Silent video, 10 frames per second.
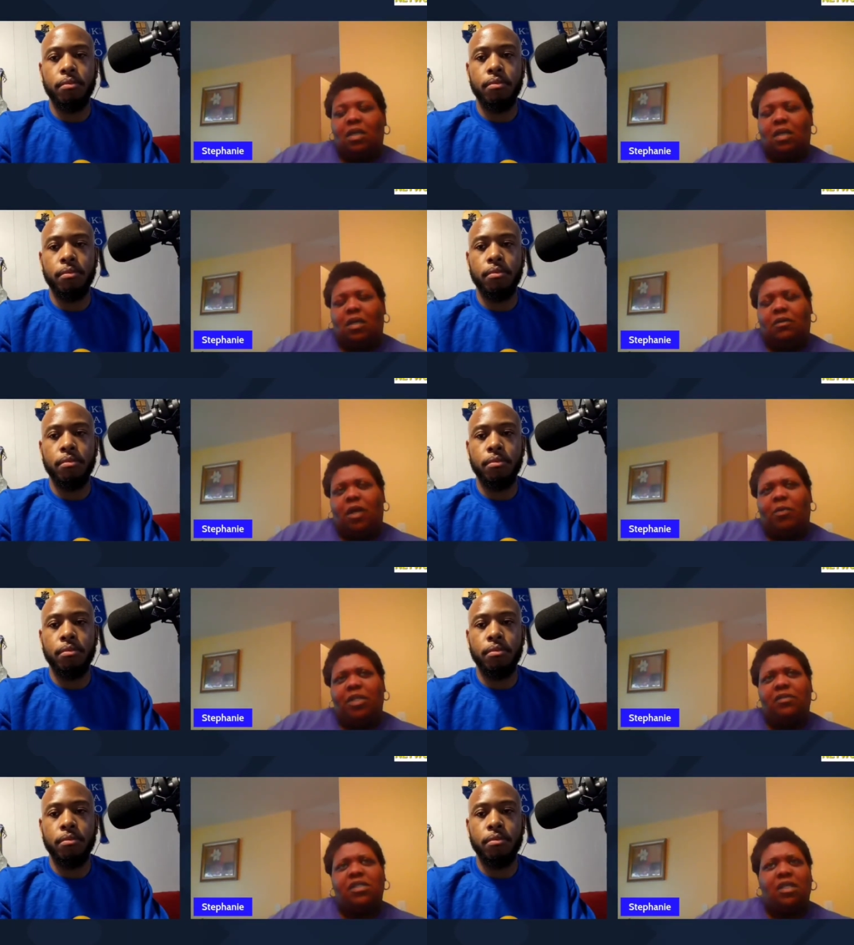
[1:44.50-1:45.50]
Speaker 1: uh, I
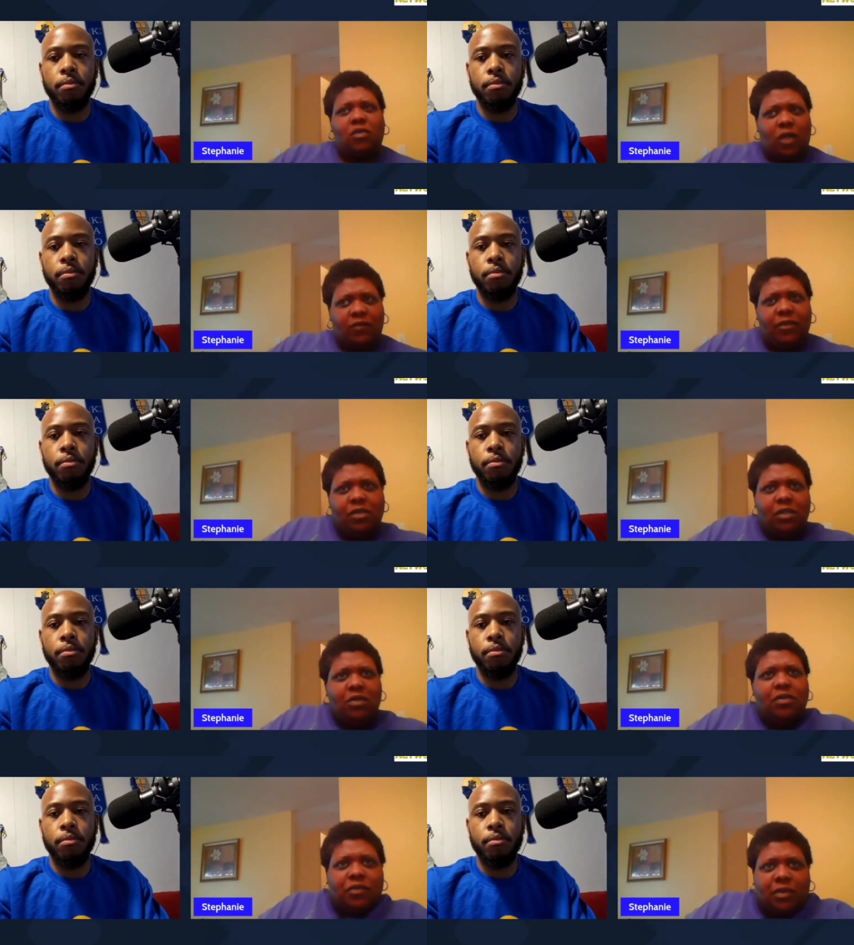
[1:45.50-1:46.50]
believe she has quite a few
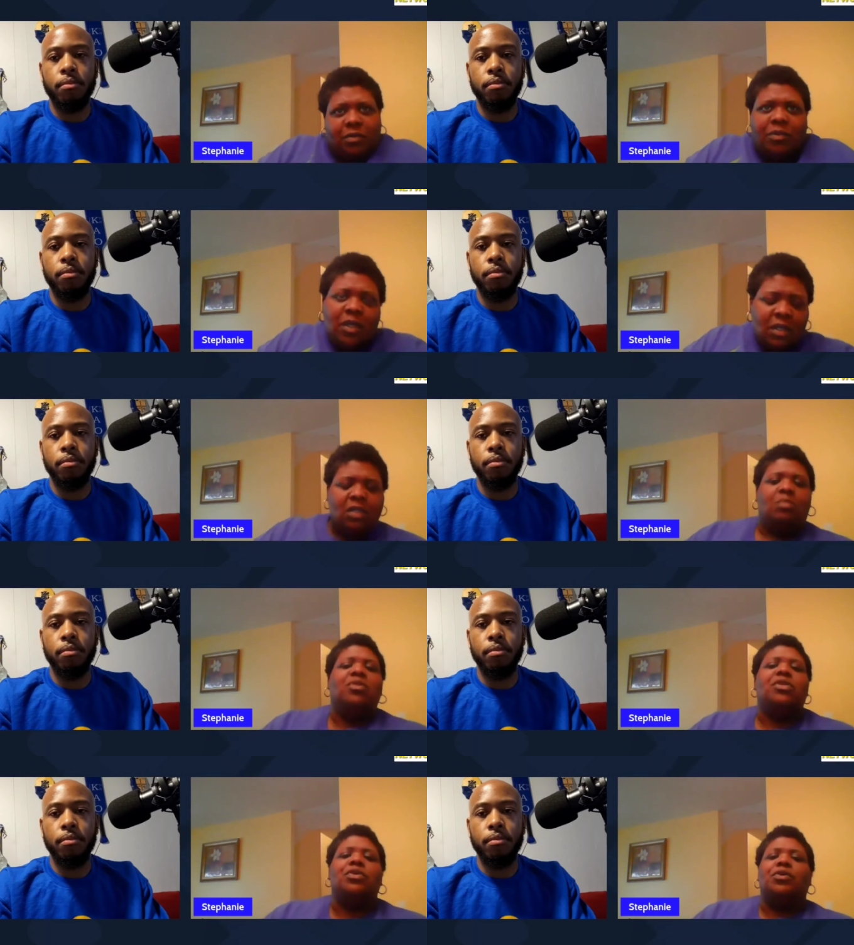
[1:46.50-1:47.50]
students from
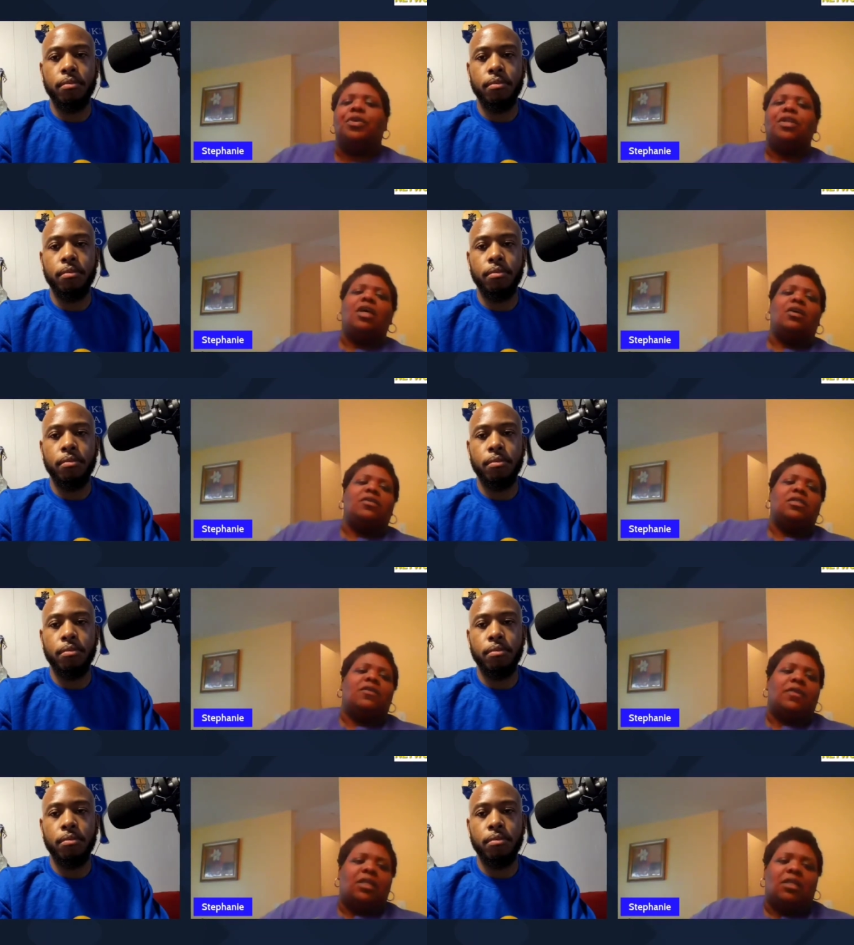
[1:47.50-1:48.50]
Missouri now and
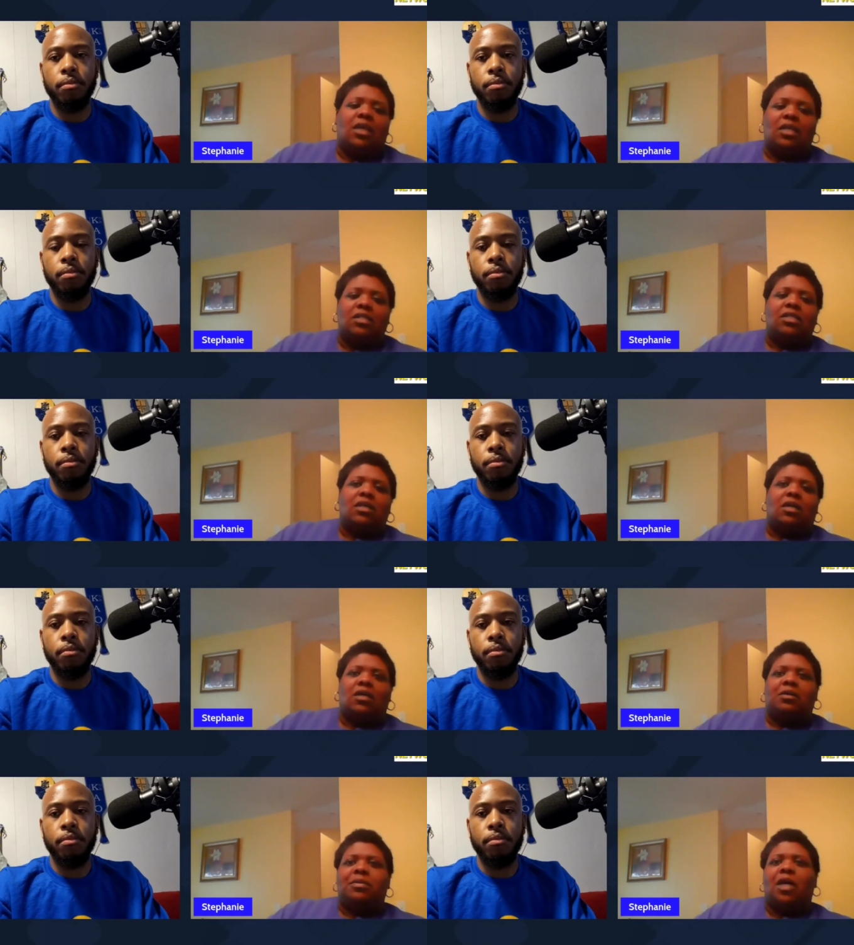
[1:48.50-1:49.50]
stuff like that, and
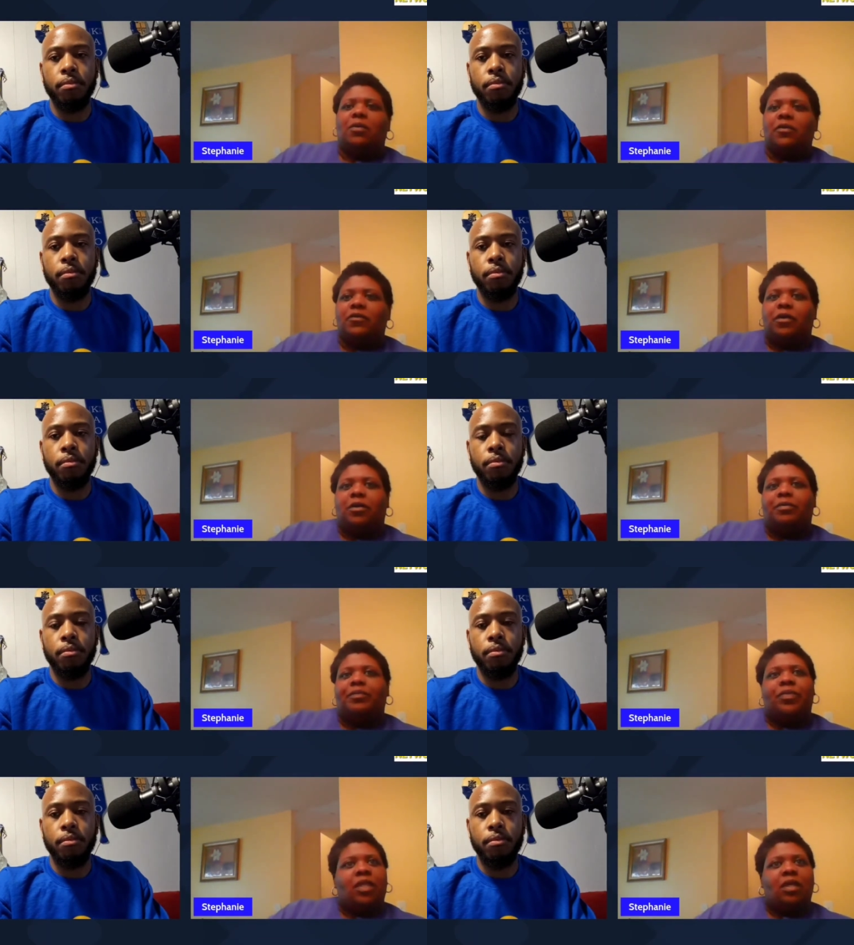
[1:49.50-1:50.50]
uh, a couple from
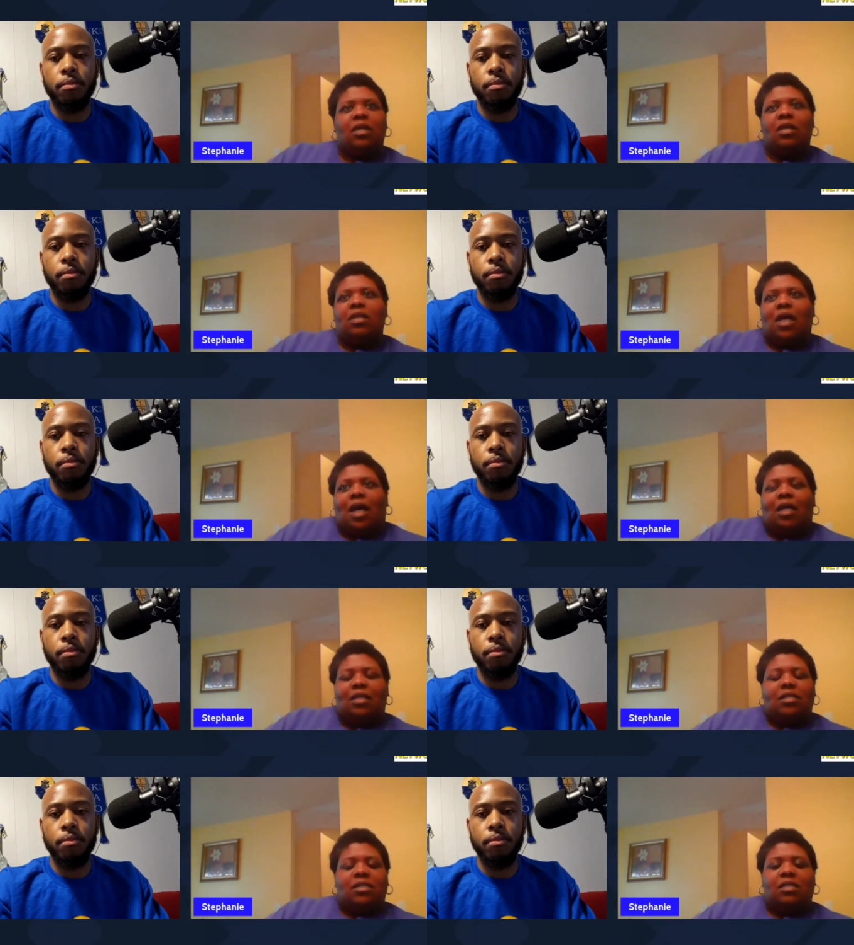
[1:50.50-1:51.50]
the
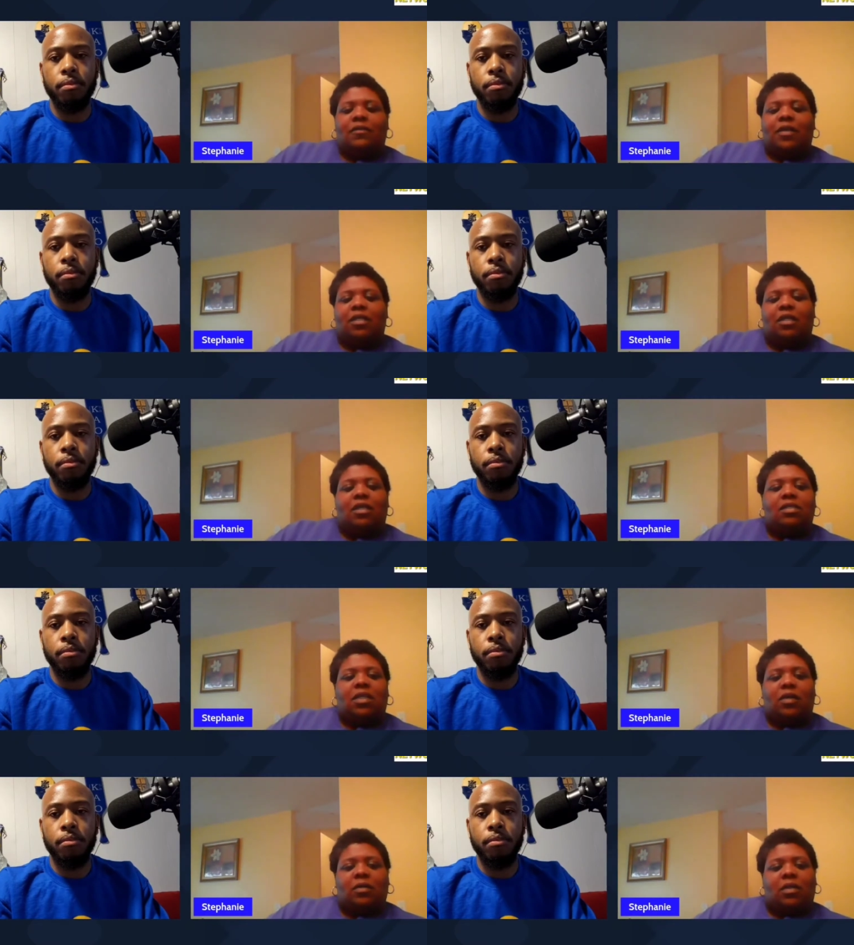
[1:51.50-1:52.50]
islands and stuff like that.
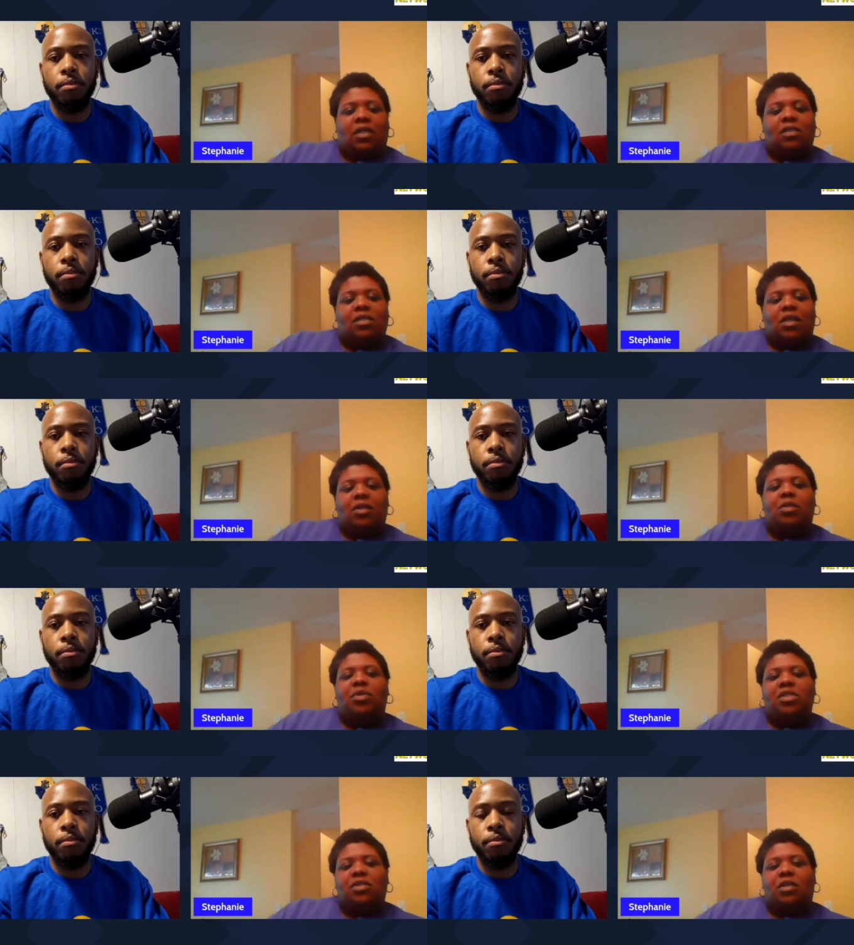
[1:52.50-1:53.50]
So they're slowly
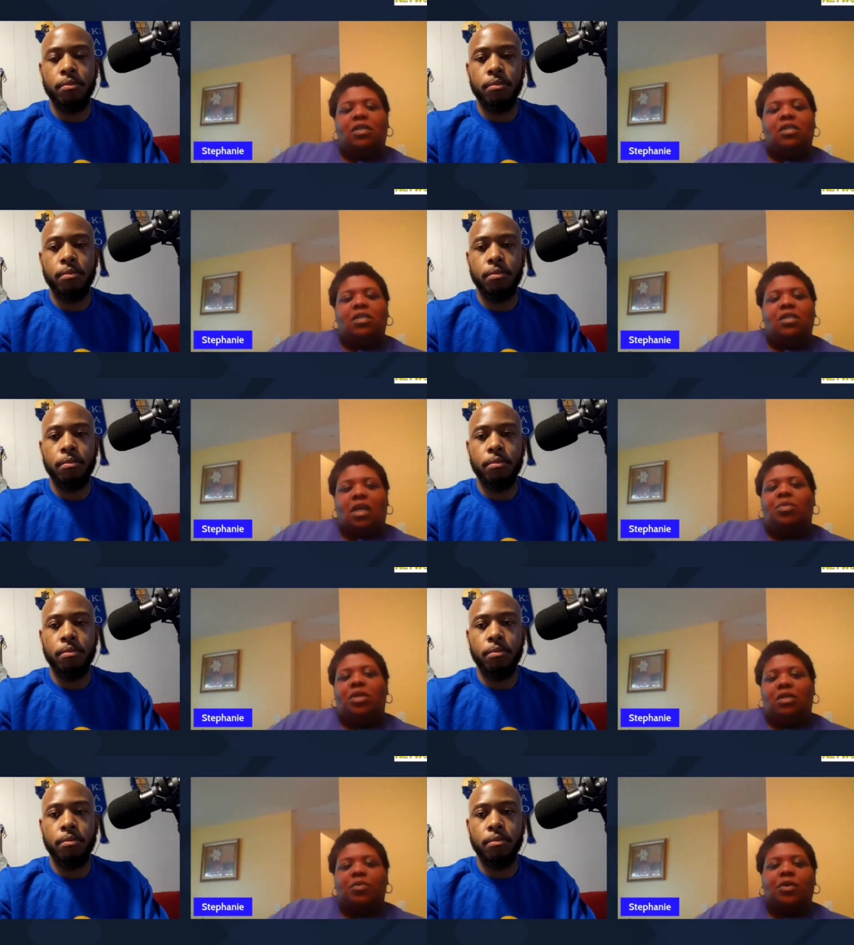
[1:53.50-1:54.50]
but surely
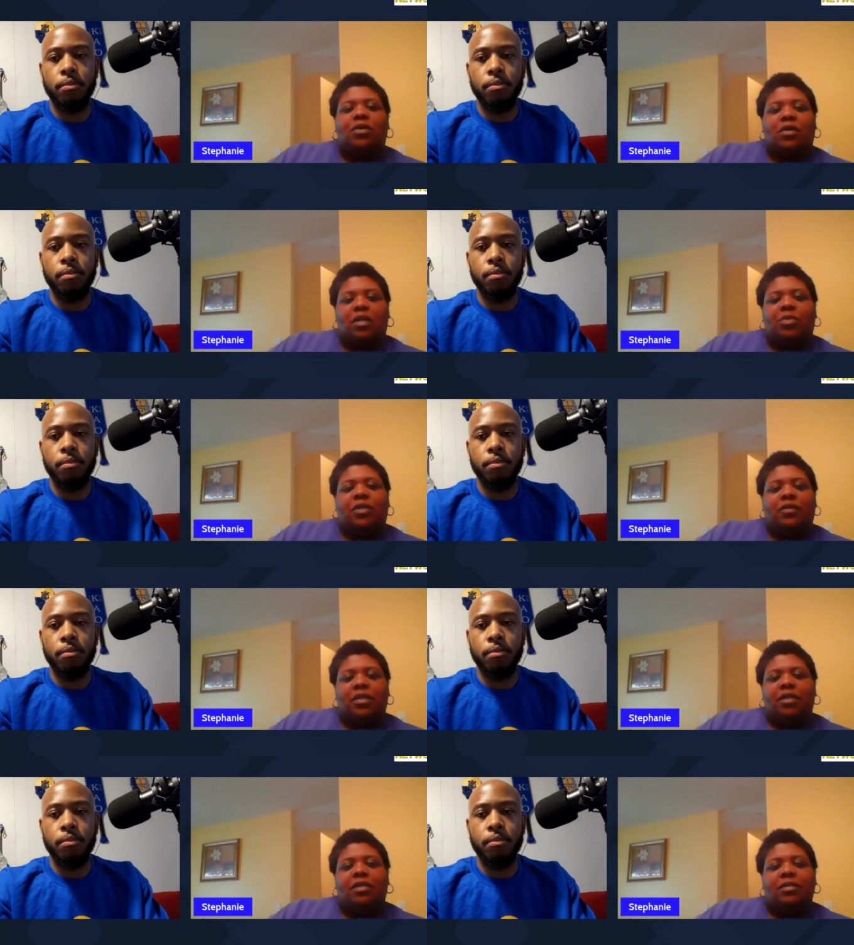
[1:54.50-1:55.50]
starting to build a program
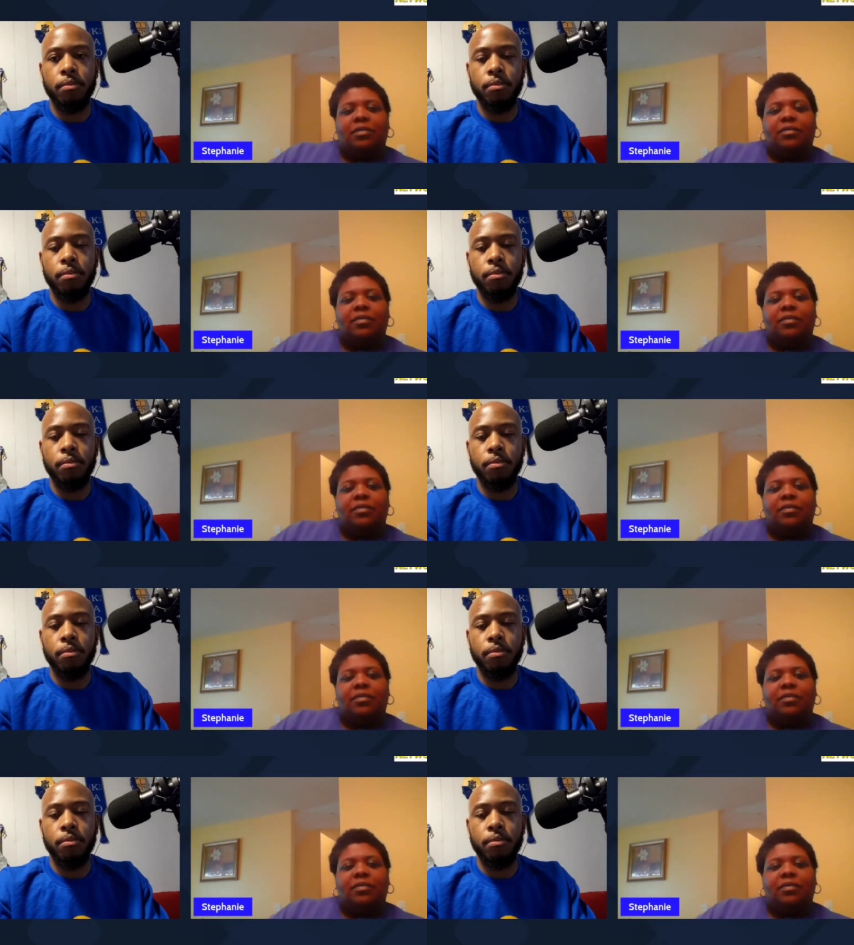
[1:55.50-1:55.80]
over there